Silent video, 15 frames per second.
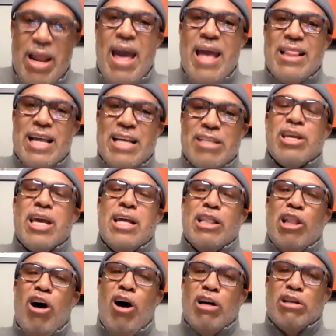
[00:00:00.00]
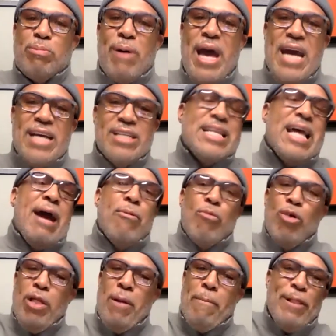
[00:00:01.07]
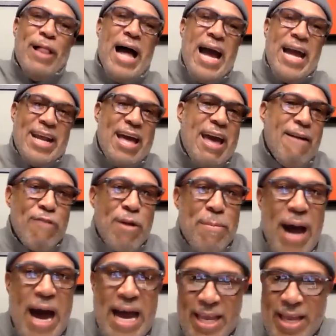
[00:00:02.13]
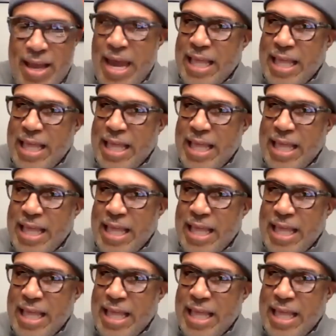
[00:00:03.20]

And let's get laws passed that will apply to everybody.